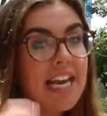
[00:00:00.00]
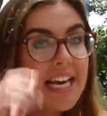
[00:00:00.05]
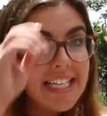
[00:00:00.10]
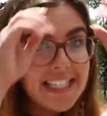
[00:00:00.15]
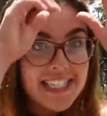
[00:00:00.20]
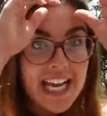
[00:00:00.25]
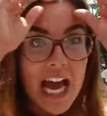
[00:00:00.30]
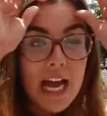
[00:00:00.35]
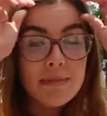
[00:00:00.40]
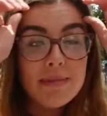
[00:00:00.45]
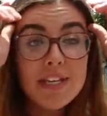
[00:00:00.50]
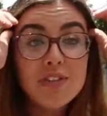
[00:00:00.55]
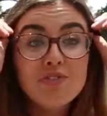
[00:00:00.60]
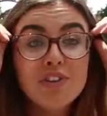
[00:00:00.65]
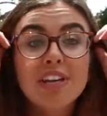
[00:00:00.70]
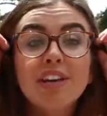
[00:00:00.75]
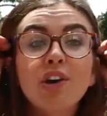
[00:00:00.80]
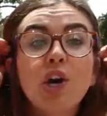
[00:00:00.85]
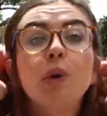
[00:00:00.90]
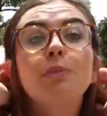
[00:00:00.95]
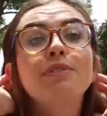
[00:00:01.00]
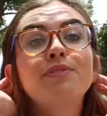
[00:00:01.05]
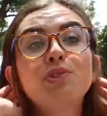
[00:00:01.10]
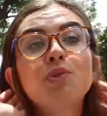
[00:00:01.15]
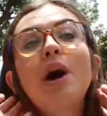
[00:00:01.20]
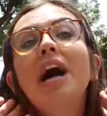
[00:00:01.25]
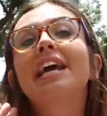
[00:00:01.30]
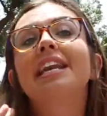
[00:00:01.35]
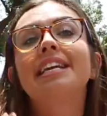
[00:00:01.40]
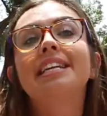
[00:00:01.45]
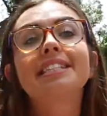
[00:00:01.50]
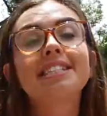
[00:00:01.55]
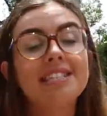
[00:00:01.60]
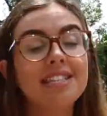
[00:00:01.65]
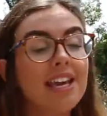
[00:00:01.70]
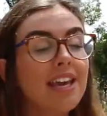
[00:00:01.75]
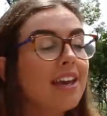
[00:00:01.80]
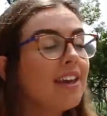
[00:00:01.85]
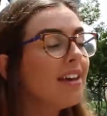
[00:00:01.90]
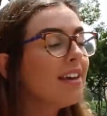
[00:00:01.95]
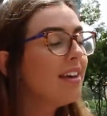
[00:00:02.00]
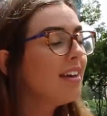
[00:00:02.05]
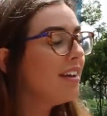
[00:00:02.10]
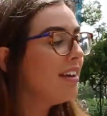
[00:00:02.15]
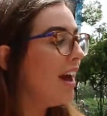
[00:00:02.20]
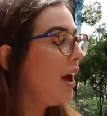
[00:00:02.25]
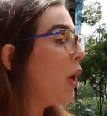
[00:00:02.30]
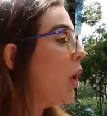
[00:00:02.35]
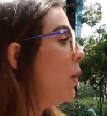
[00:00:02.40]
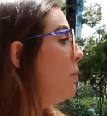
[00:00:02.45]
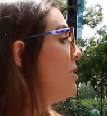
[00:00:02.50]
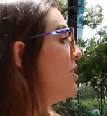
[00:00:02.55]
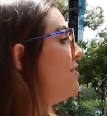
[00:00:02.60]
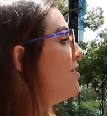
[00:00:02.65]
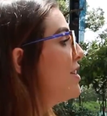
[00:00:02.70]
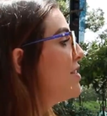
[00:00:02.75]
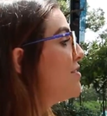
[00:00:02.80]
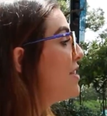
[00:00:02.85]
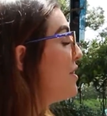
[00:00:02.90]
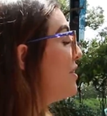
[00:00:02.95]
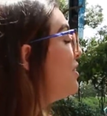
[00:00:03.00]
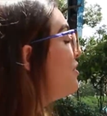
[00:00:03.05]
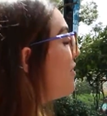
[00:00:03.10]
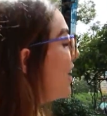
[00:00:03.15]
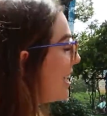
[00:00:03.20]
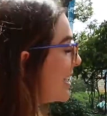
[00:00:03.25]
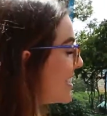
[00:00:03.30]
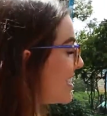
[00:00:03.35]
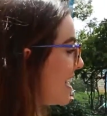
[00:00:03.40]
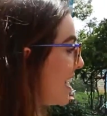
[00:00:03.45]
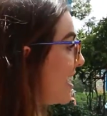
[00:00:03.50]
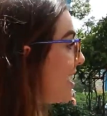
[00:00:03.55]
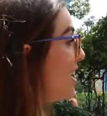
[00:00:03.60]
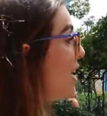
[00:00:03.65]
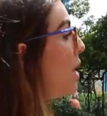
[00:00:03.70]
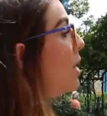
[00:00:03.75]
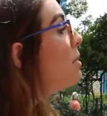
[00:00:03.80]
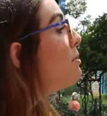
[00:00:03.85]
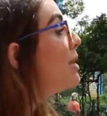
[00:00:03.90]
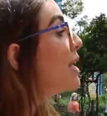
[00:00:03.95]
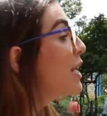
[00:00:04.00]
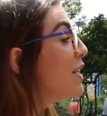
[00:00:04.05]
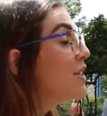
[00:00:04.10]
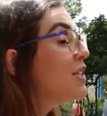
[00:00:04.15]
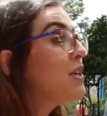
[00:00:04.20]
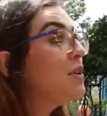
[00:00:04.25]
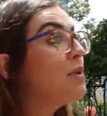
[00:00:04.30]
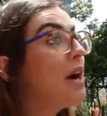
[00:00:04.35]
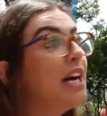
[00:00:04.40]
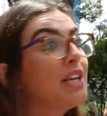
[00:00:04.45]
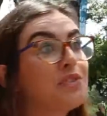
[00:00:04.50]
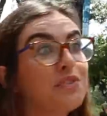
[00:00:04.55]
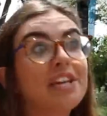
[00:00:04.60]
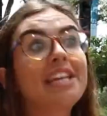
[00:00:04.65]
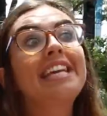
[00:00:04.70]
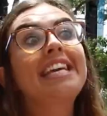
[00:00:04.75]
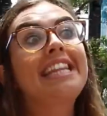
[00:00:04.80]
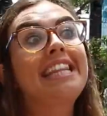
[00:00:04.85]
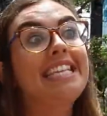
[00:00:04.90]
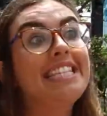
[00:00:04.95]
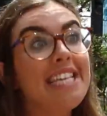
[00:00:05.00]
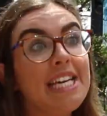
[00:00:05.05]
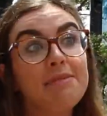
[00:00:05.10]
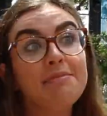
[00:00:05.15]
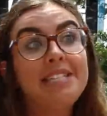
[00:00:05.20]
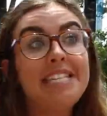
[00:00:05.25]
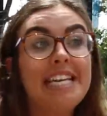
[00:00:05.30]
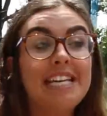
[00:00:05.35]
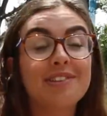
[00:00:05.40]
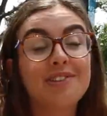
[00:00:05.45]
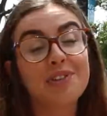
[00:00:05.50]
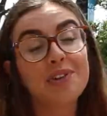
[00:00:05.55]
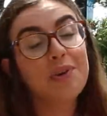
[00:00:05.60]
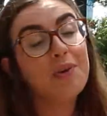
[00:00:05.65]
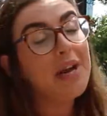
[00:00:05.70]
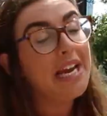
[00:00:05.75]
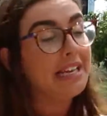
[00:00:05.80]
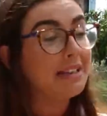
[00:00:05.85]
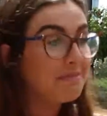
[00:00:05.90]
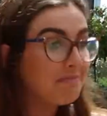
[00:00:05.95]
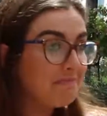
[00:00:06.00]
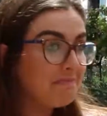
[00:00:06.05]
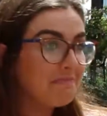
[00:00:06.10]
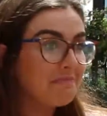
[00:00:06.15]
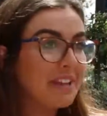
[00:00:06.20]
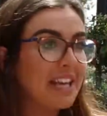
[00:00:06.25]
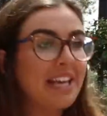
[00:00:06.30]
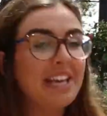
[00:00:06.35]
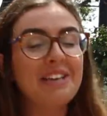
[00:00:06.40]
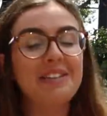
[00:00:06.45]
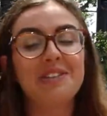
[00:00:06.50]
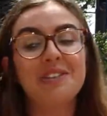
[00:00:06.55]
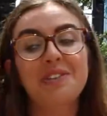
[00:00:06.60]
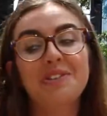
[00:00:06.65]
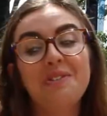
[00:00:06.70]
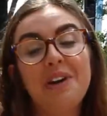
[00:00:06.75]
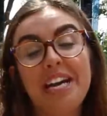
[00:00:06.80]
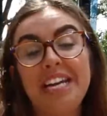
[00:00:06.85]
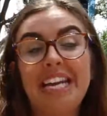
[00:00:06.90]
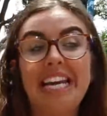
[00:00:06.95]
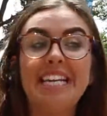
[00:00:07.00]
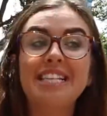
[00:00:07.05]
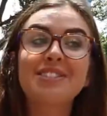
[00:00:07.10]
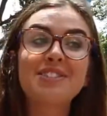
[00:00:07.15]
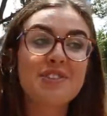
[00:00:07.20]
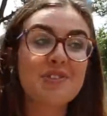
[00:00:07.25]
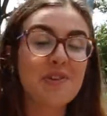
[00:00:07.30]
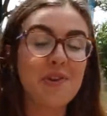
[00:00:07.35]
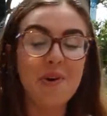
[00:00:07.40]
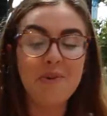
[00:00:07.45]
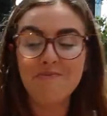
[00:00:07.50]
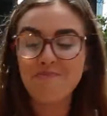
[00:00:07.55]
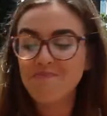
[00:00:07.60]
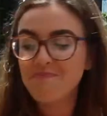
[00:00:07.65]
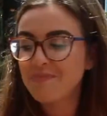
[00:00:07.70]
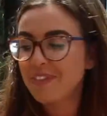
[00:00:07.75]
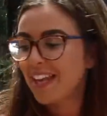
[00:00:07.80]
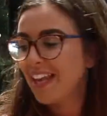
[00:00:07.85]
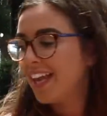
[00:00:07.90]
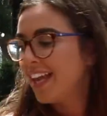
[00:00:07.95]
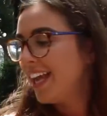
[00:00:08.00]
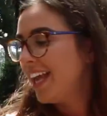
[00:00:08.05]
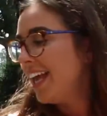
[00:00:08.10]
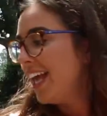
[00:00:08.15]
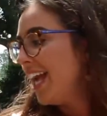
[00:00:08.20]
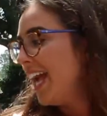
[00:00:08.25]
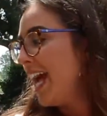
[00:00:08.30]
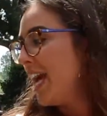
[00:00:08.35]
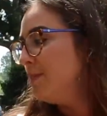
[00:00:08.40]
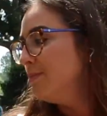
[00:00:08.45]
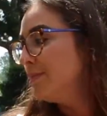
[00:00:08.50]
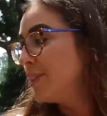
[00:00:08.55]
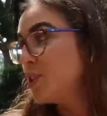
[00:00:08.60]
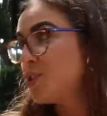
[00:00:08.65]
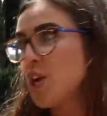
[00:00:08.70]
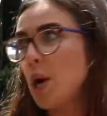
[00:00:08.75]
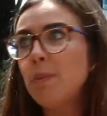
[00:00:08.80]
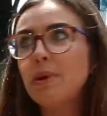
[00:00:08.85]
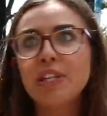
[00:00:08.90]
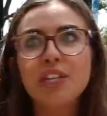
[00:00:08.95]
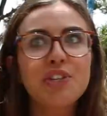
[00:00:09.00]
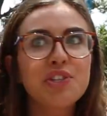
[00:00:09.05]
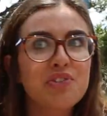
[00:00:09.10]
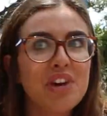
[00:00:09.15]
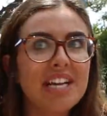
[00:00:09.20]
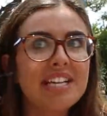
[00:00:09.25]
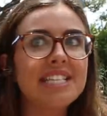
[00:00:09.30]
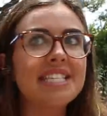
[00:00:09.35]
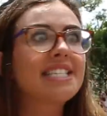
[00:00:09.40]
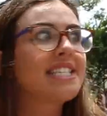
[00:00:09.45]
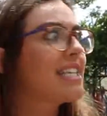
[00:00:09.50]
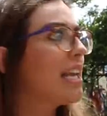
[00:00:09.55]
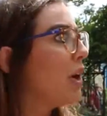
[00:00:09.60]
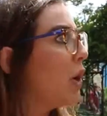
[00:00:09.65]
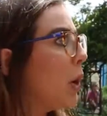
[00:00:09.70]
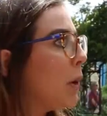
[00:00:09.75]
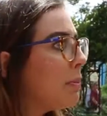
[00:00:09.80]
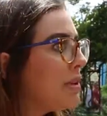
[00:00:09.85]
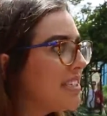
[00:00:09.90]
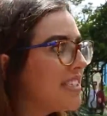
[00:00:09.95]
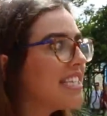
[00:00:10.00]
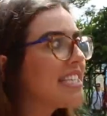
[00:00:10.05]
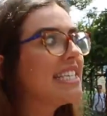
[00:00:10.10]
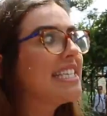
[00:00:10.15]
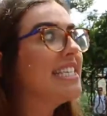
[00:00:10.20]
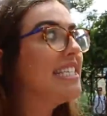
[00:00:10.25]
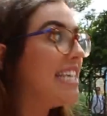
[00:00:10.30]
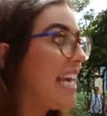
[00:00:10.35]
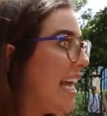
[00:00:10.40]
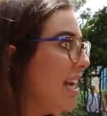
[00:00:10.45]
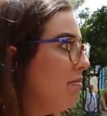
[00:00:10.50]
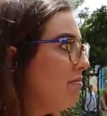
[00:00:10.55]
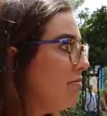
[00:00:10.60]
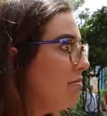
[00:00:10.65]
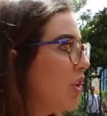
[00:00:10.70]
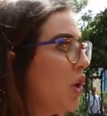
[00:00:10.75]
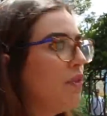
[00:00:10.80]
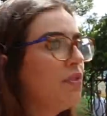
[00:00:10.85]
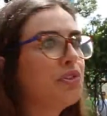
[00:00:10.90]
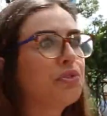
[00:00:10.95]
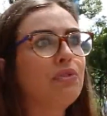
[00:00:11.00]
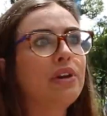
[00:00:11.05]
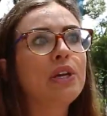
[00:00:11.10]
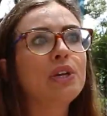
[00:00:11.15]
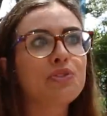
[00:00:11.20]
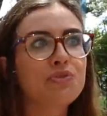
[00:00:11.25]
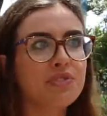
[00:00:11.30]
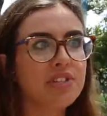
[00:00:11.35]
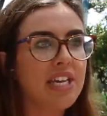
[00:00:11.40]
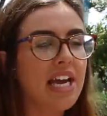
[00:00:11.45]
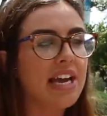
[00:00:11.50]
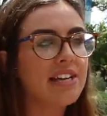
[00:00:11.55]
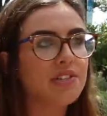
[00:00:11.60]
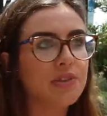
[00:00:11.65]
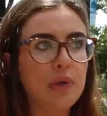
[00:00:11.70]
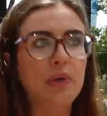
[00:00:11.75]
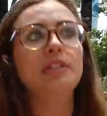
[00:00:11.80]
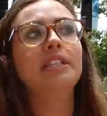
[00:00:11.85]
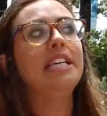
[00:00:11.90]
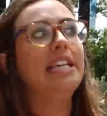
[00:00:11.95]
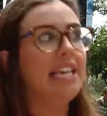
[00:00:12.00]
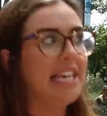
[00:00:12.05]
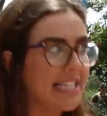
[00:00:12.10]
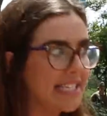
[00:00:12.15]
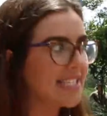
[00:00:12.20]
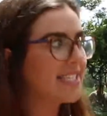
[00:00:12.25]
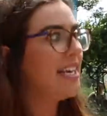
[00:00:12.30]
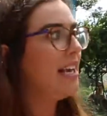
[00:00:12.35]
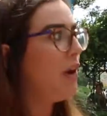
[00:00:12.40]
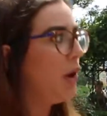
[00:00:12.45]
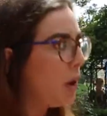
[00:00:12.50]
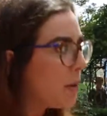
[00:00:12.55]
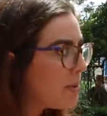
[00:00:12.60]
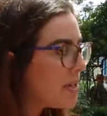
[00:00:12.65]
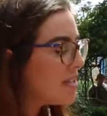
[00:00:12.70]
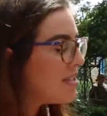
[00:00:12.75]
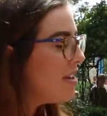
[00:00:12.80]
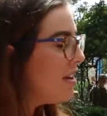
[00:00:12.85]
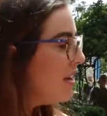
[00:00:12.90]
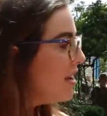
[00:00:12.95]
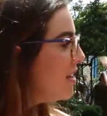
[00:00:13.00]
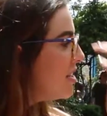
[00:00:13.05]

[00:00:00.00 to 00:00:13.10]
so next time you drink a cup of Twinings tea hope you feel very fancy because you are drinking the same tea as the Queen, which is quite nice to know. Um, the shop on the Strand is still open to this day, over 300 years old, it is still open.